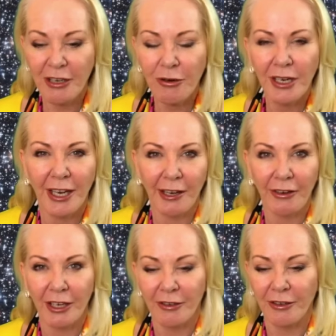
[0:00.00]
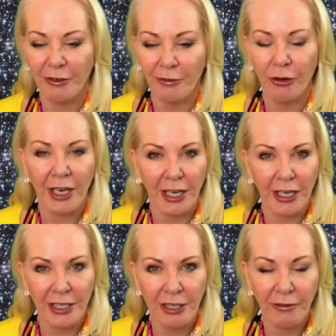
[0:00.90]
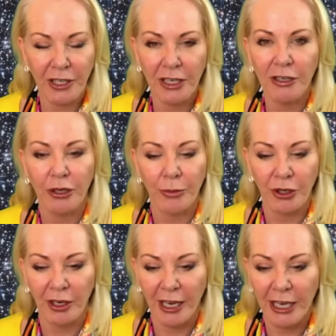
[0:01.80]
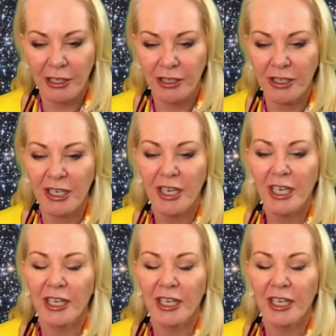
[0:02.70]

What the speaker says: in your area of creativity, communication.